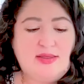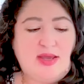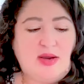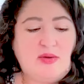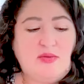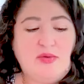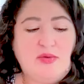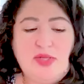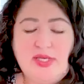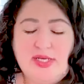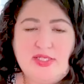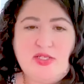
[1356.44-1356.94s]

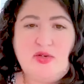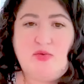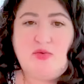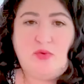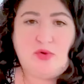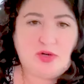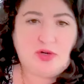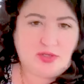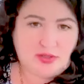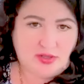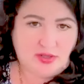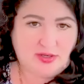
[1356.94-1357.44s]
That really doesn't
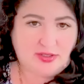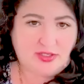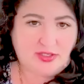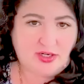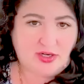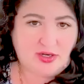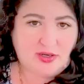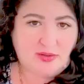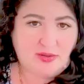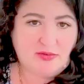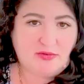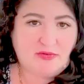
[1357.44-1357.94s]
work long
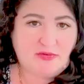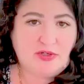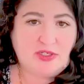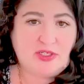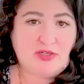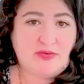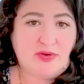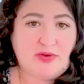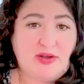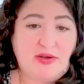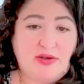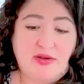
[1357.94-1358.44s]
term.
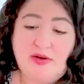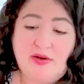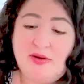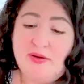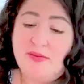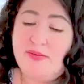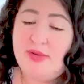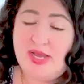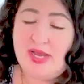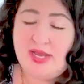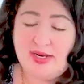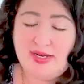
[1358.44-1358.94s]
First of all,
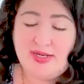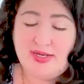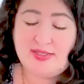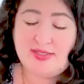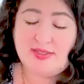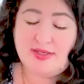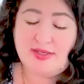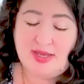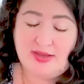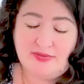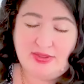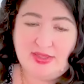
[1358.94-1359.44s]
your body's
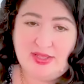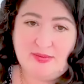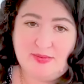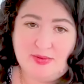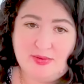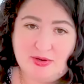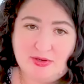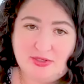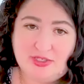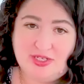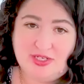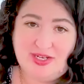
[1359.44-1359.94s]
still having the
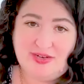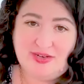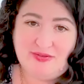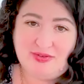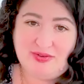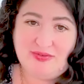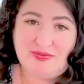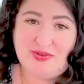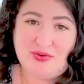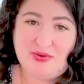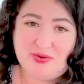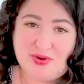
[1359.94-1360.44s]
emotion, even
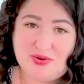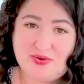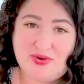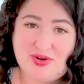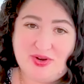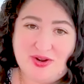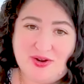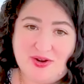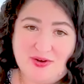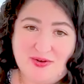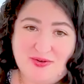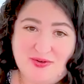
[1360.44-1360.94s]
if you
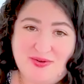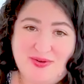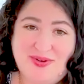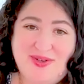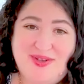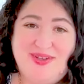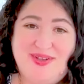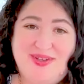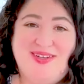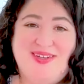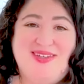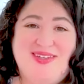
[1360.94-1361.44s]
don't know.
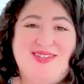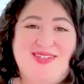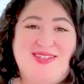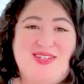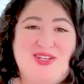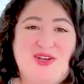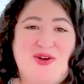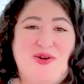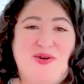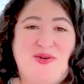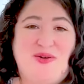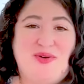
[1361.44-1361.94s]

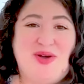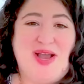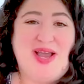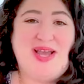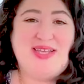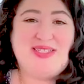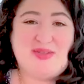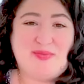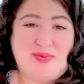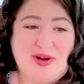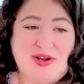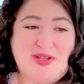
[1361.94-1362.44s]
So
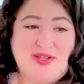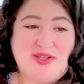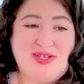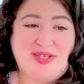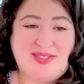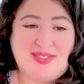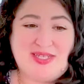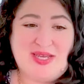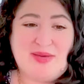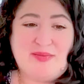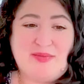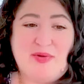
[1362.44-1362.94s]
as a parallel
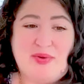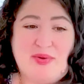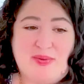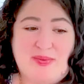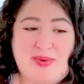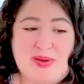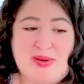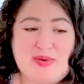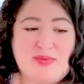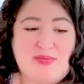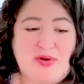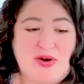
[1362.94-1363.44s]
example, when I
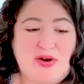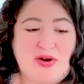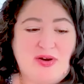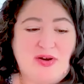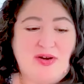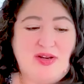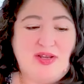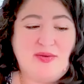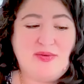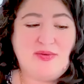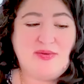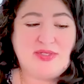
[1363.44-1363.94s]
met my
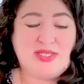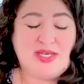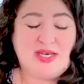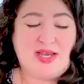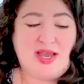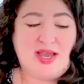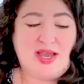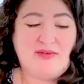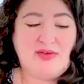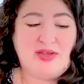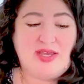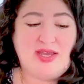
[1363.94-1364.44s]
partner, he
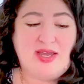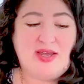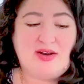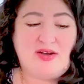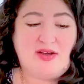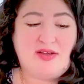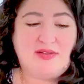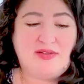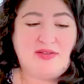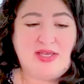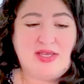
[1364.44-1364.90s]
had